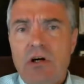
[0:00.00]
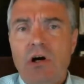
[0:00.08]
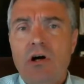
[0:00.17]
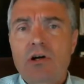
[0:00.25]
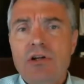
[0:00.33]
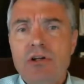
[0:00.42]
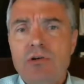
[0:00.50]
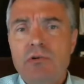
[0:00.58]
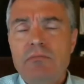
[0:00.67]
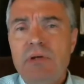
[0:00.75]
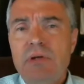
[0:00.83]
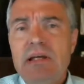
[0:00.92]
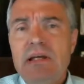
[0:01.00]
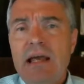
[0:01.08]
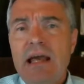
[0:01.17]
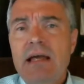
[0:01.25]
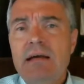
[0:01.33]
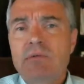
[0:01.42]
are you at being
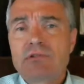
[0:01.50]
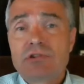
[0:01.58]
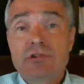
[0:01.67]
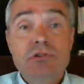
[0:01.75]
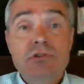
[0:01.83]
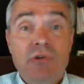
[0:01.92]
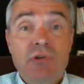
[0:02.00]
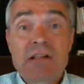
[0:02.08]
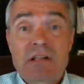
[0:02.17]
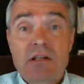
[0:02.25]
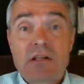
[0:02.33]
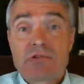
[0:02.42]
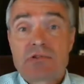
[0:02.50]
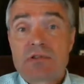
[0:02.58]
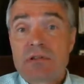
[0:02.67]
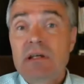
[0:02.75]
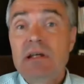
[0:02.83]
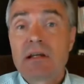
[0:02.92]
able to address
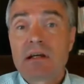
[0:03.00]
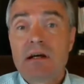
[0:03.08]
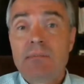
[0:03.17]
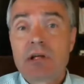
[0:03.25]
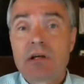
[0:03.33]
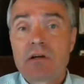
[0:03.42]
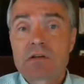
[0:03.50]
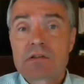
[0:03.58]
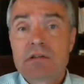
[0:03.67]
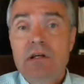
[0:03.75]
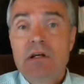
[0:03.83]
those in the coming years